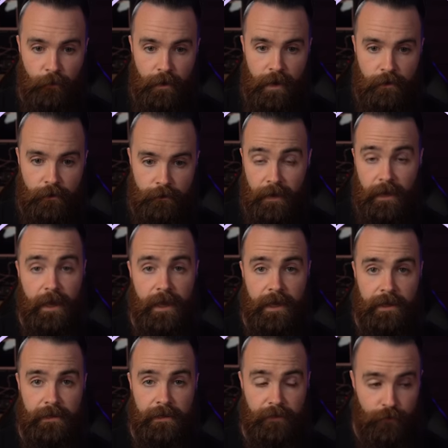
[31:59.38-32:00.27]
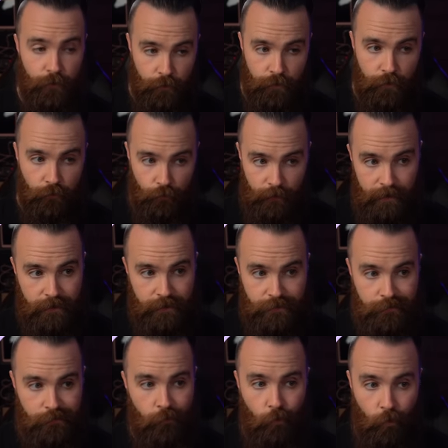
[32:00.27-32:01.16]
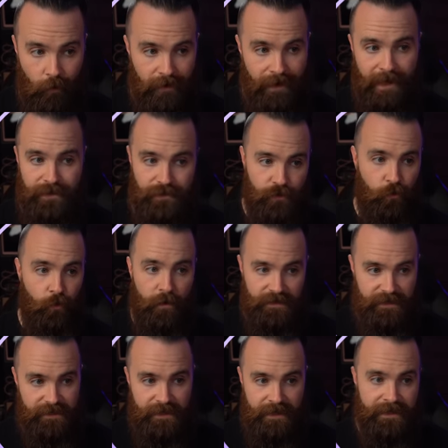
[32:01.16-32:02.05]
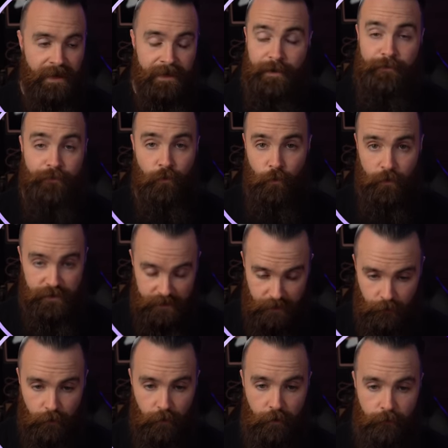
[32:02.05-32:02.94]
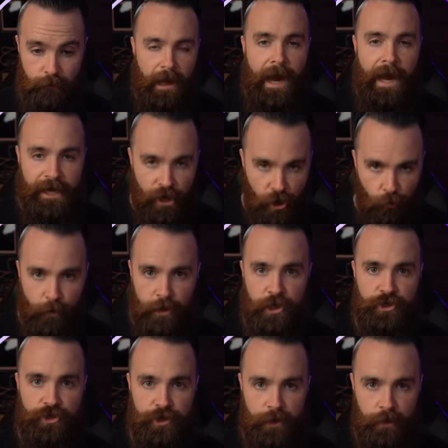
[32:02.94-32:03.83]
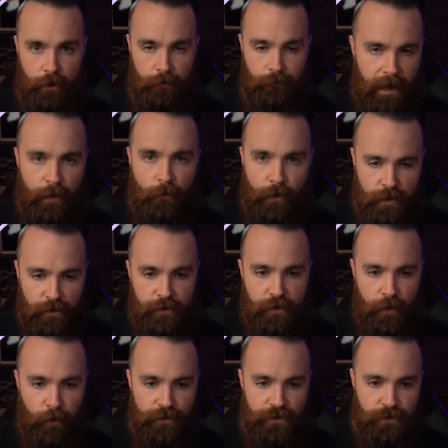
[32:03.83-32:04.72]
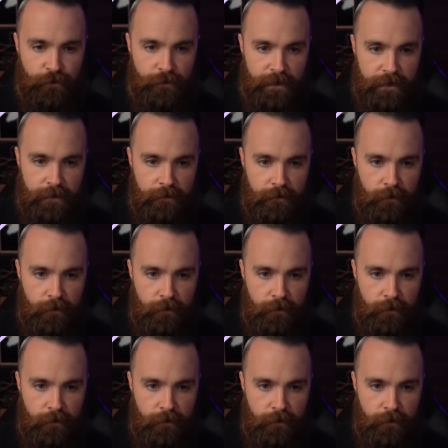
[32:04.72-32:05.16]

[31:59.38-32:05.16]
router, hey, if you want to reach one ninety-two dot one sixty-eight dot ninety-four dot zero, I know where you should go. I want you to go to the